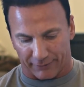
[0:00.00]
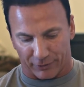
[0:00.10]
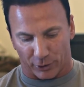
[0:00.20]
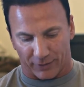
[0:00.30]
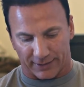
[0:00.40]

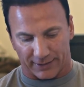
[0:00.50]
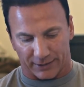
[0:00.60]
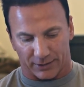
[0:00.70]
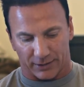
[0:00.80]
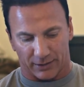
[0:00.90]
Even though this
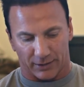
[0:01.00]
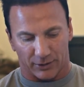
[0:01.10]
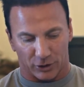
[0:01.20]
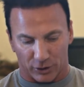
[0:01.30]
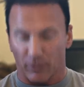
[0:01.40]
is
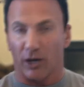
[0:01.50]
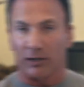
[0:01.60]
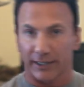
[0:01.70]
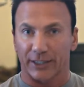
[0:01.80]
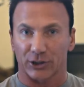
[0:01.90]

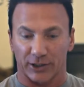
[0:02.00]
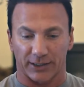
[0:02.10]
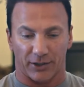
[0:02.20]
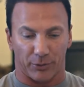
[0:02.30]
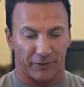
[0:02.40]
smallish, it's
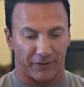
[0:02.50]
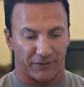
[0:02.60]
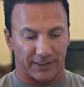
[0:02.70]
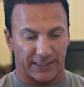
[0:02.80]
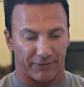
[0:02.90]
a
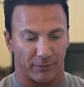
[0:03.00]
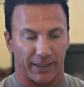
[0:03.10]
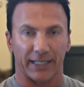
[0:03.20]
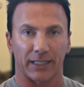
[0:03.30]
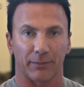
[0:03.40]
.357
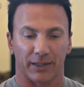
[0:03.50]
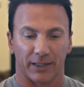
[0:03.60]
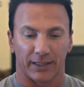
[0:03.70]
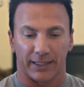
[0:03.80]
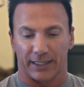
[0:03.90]
Magnum.
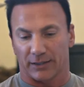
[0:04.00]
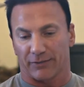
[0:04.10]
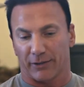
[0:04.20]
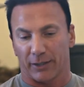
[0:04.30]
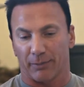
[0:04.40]
It's
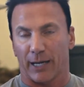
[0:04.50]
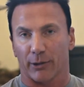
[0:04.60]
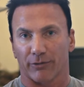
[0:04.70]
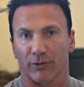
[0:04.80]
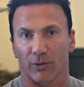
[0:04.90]
very
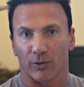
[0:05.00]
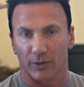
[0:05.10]
powerful,